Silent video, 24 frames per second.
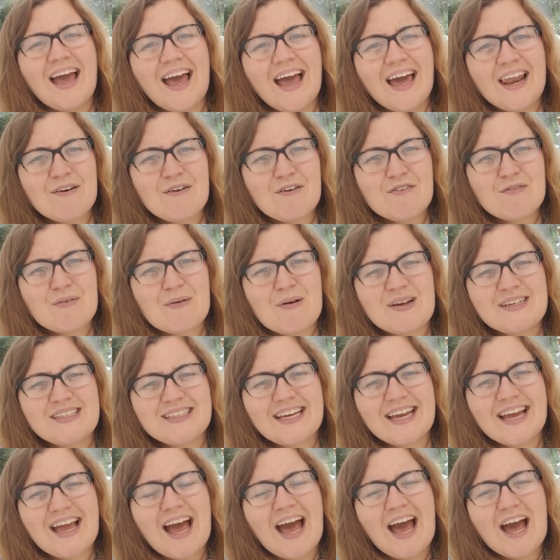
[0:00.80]
Hello
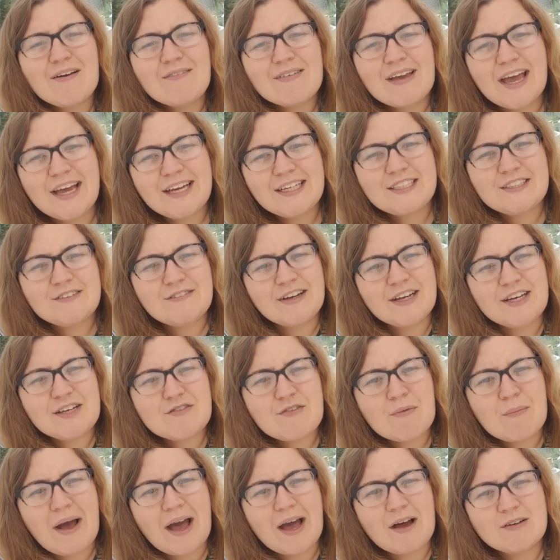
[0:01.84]
everybody, I'm Katie Reid
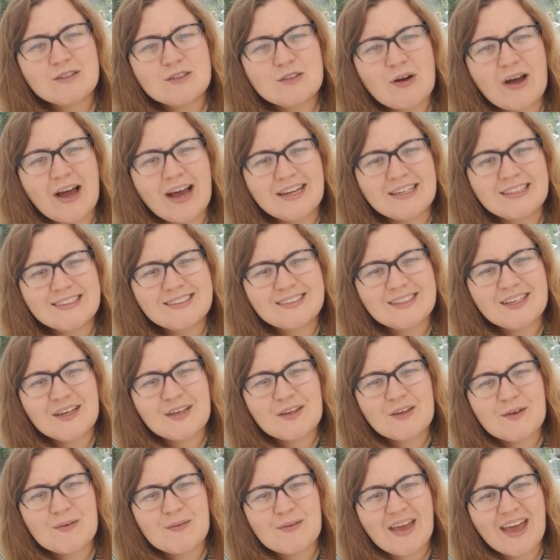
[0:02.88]
from
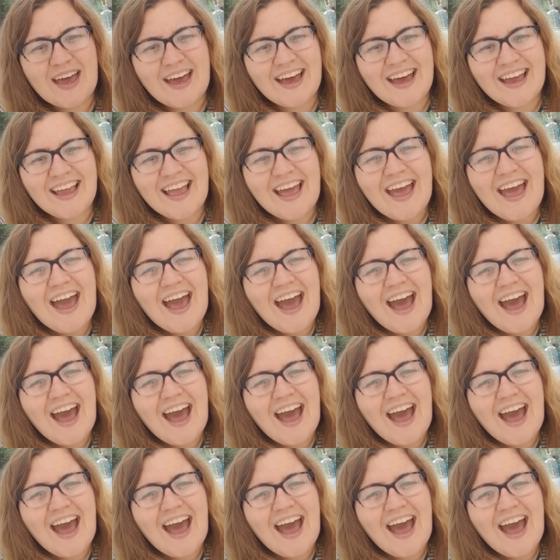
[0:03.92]
Outdooransweruk UK,